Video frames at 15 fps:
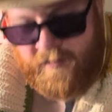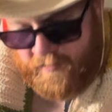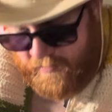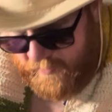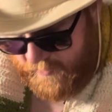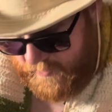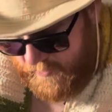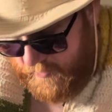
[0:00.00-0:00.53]
know,
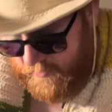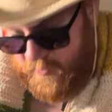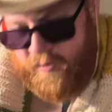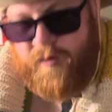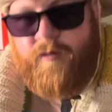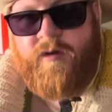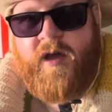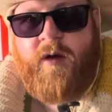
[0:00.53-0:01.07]
do you know
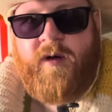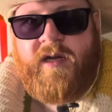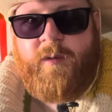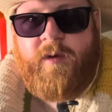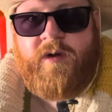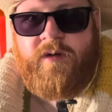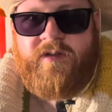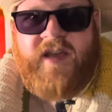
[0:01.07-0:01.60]
anyone who's
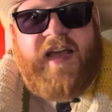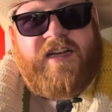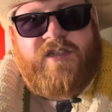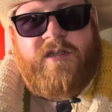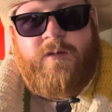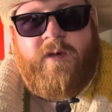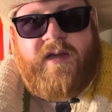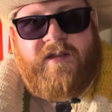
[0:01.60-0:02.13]
actually read
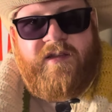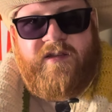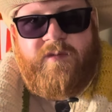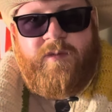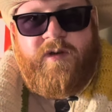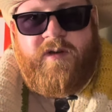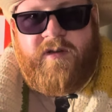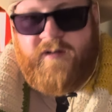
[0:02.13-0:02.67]
these books?